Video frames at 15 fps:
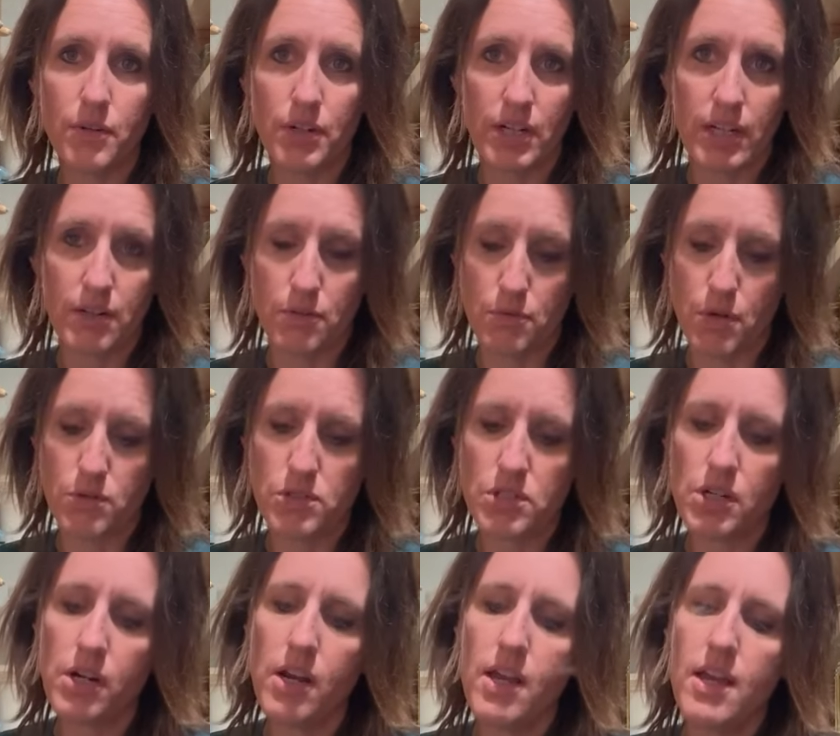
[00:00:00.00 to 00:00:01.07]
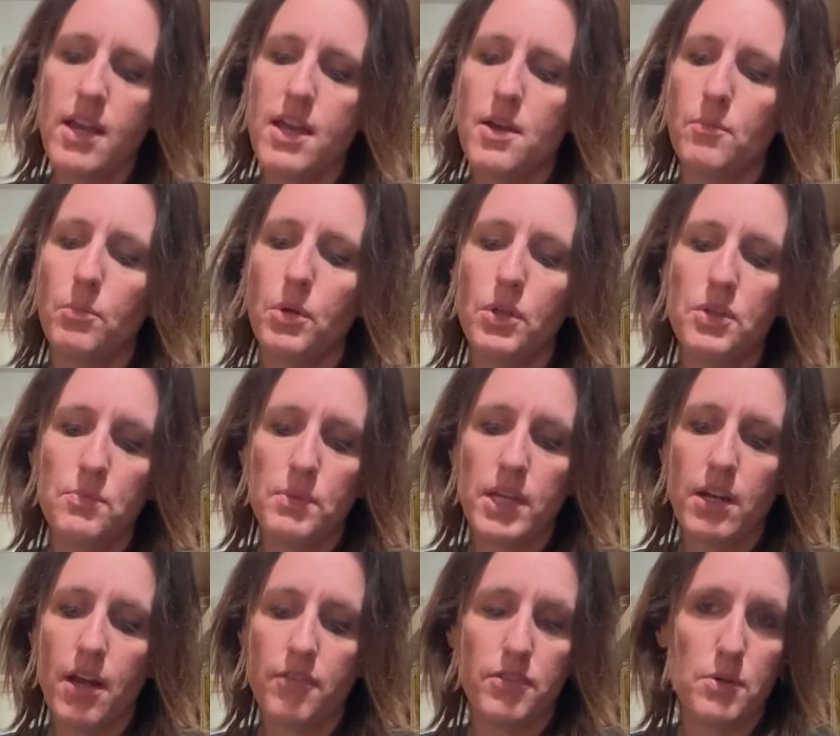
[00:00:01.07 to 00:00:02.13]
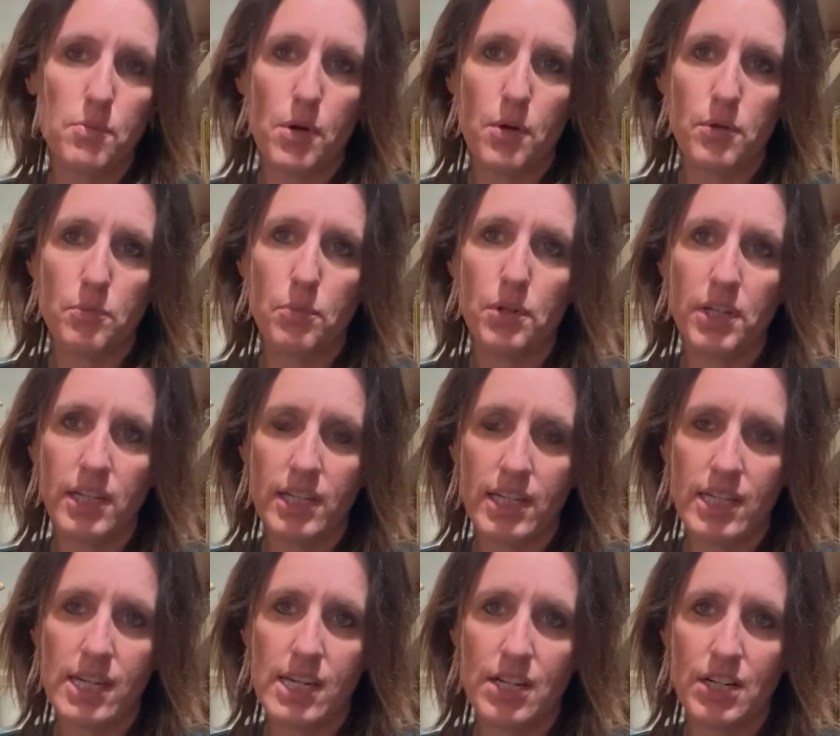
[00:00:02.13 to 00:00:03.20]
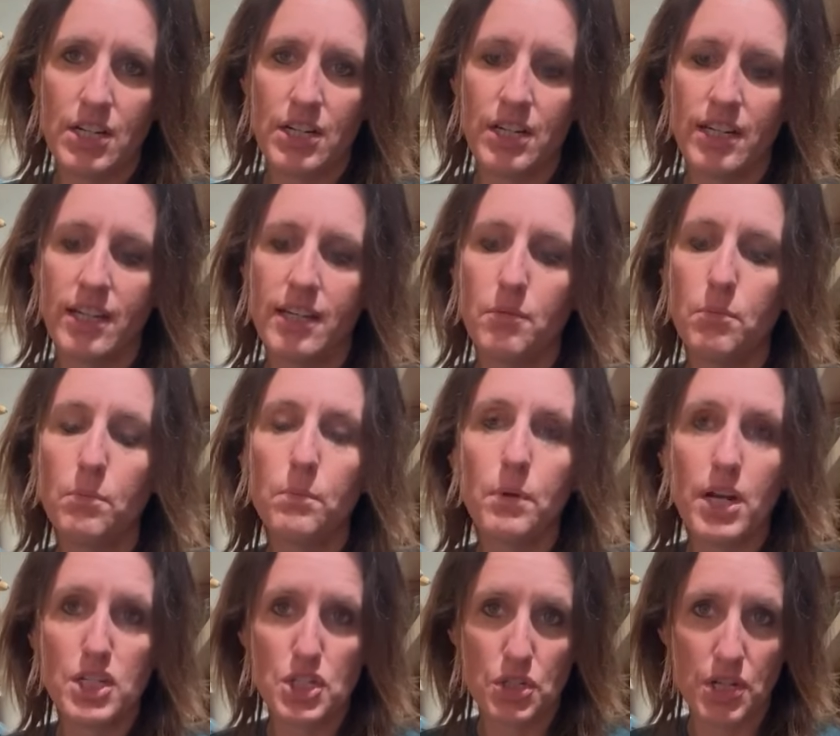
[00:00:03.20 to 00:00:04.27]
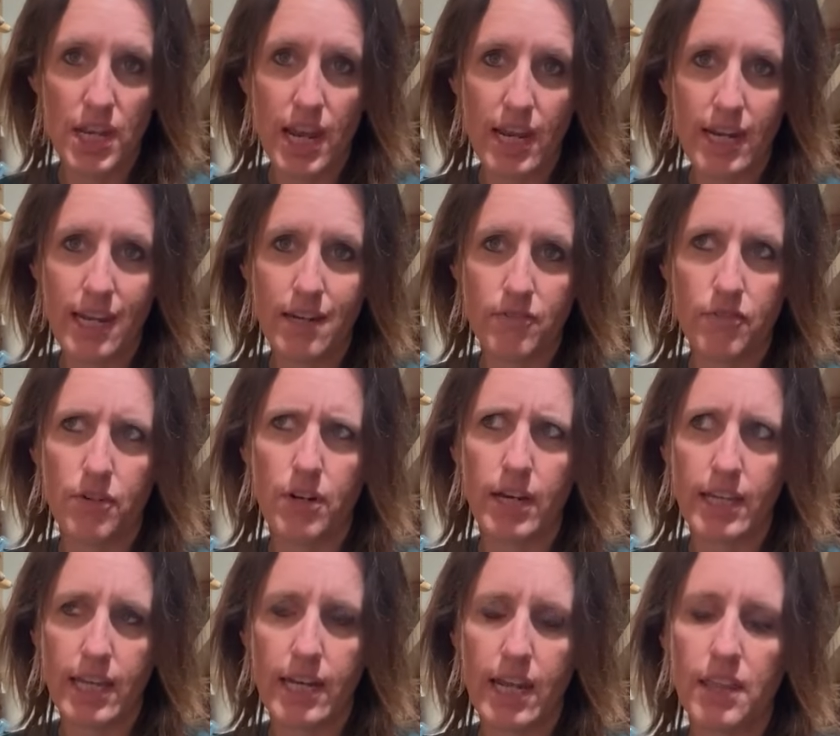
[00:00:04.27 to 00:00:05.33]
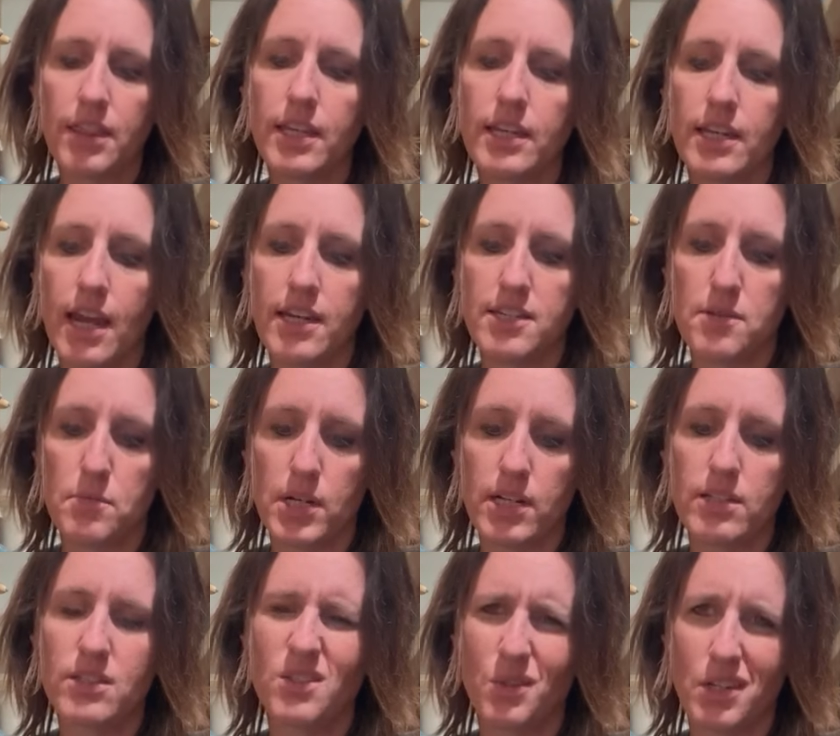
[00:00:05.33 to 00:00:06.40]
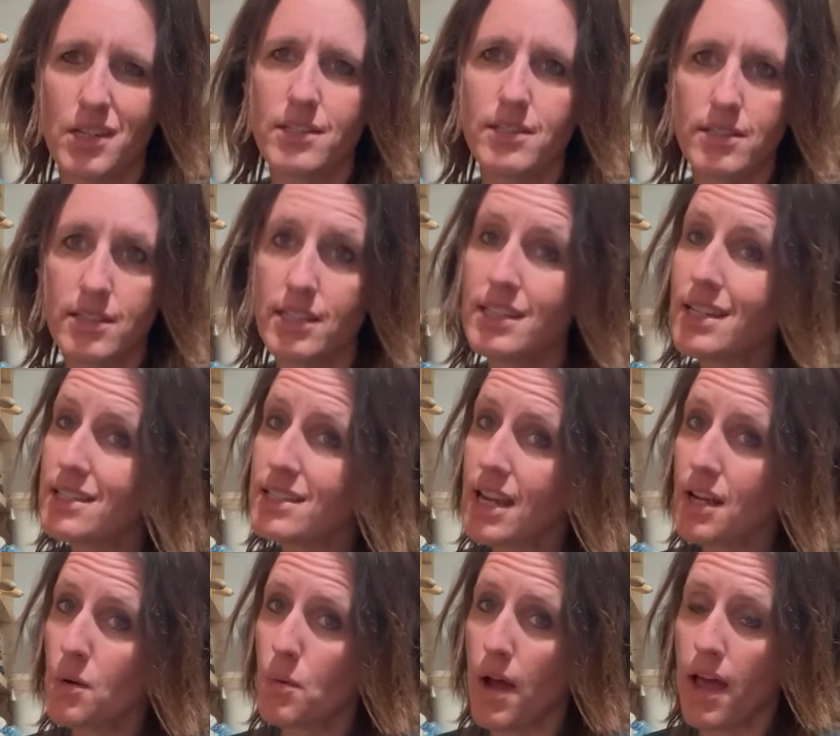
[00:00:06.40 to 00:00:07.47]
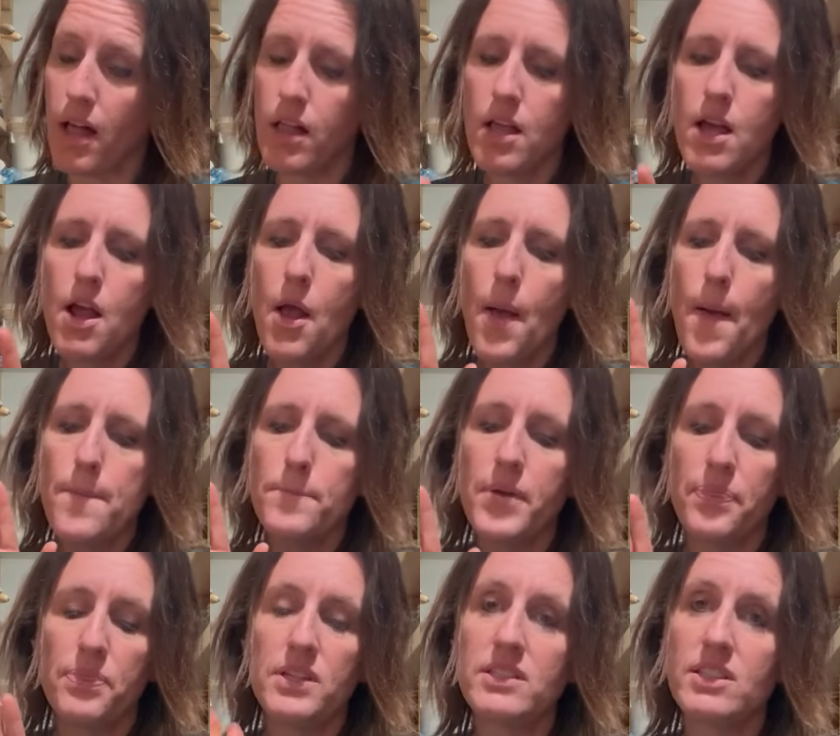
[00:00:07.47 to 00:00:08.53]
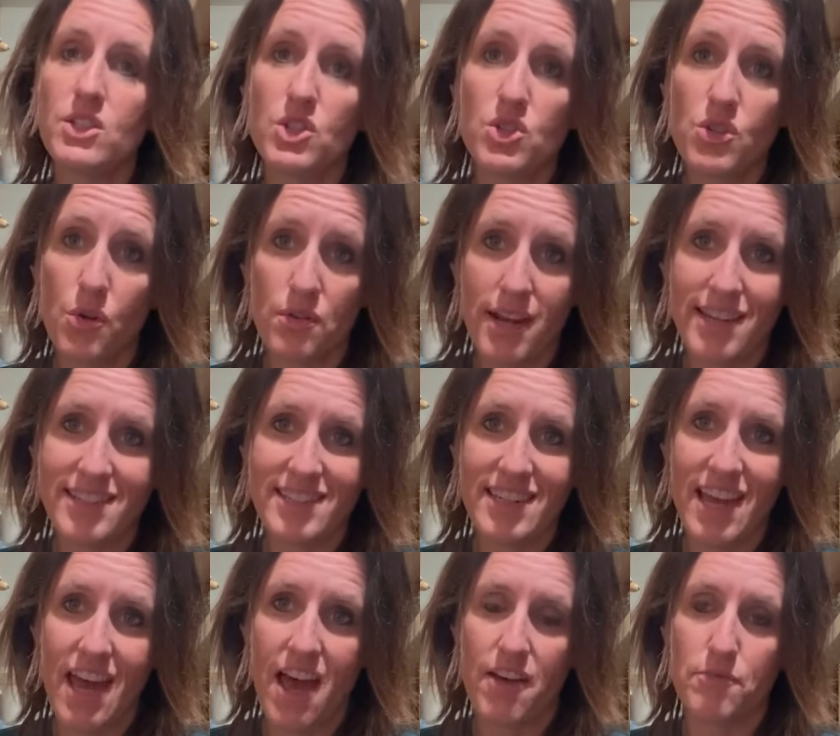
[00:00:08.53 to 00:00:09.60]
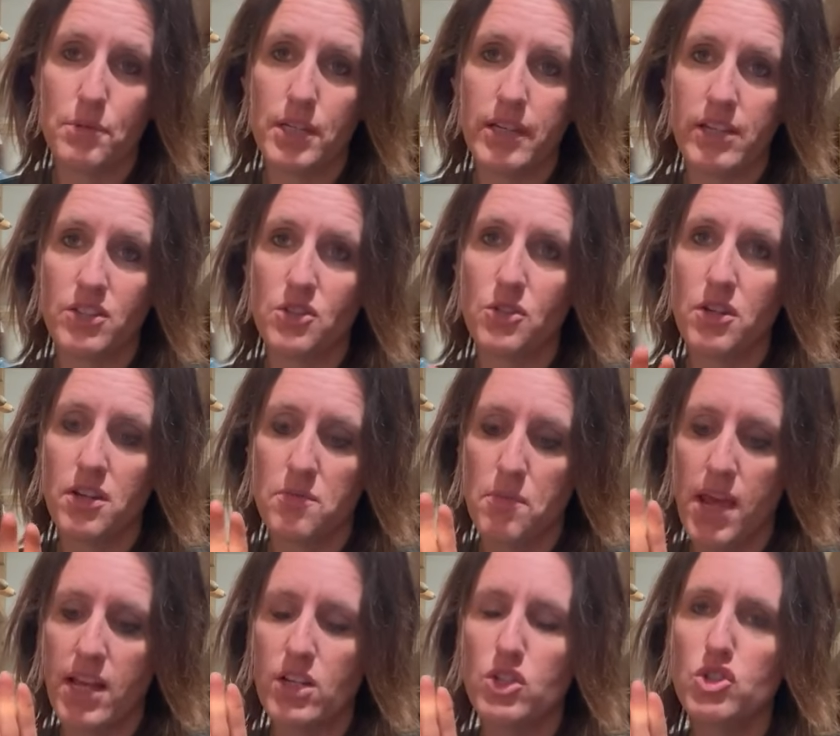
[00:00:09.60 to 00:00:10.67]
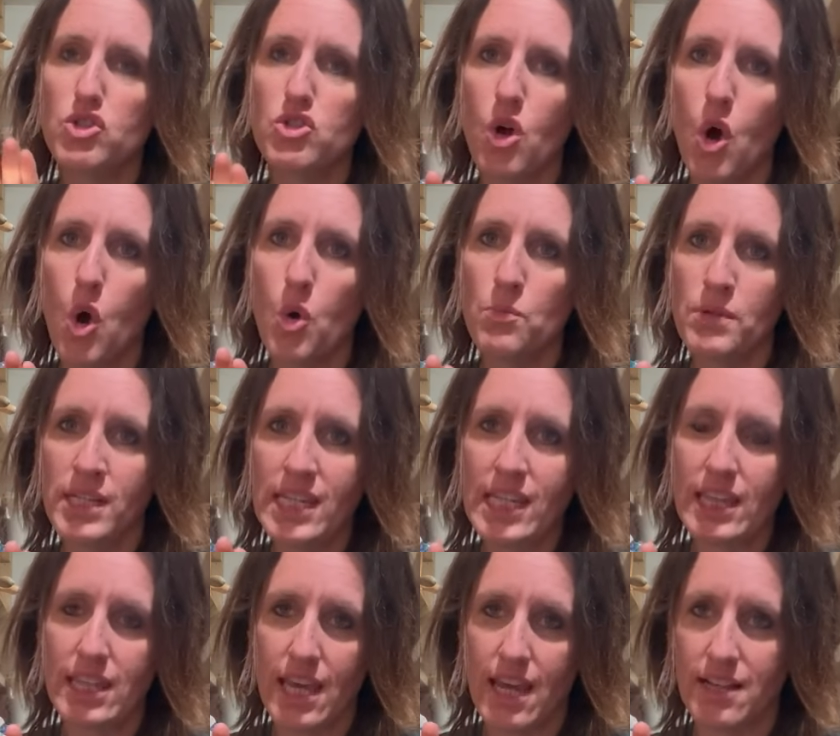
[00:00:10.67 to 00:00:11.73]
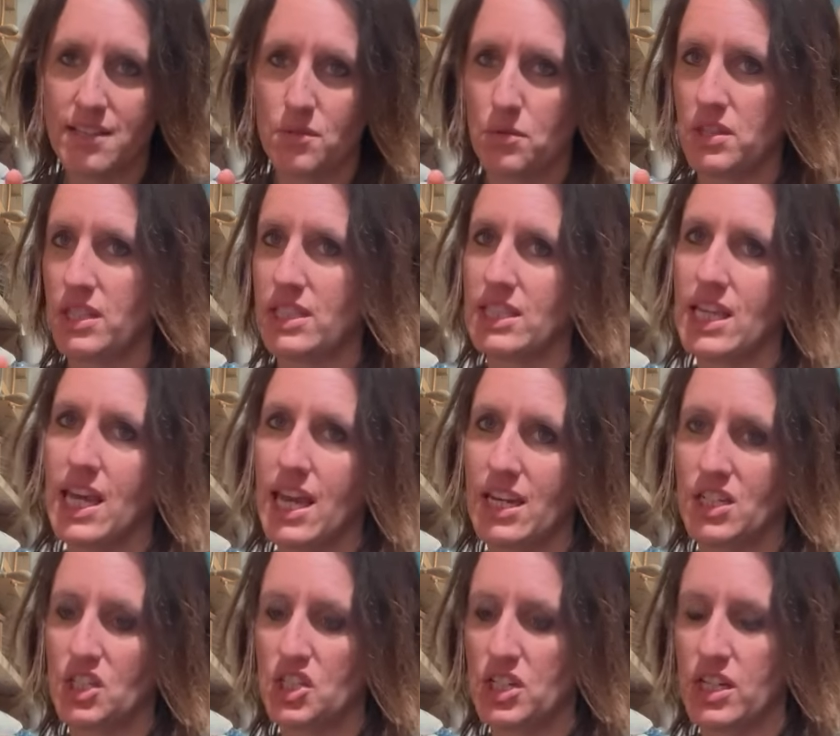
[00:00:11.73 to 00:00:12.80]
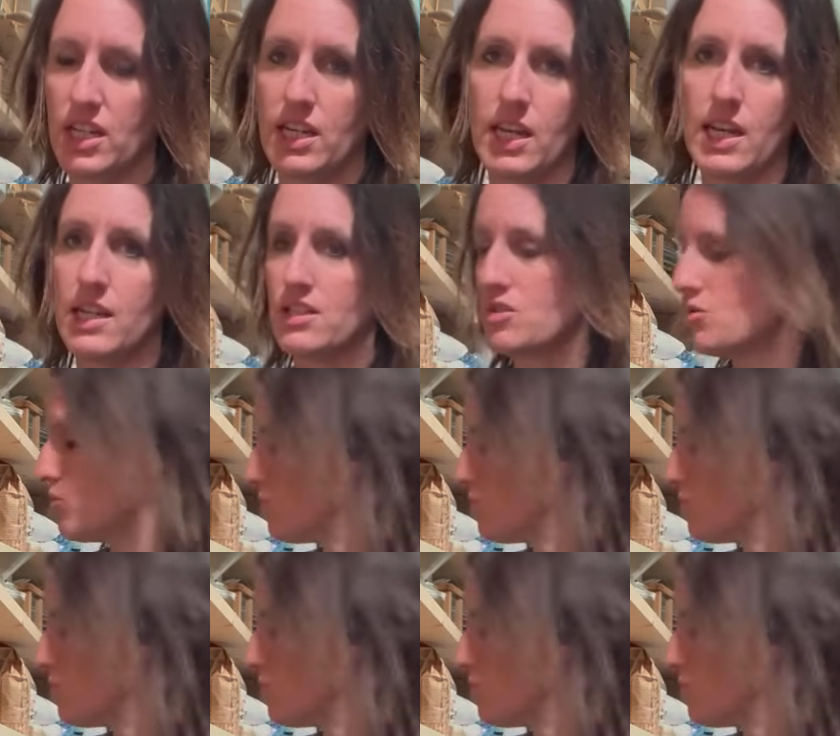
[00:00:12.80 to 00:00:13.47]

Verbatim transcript: or in a roaster, pull the meat off the bone, put it in here, pressure can it for again, I think 90 minutes. So it is, it does take a while, but this is so nice to have because you can make so many things with this canned chicken and it's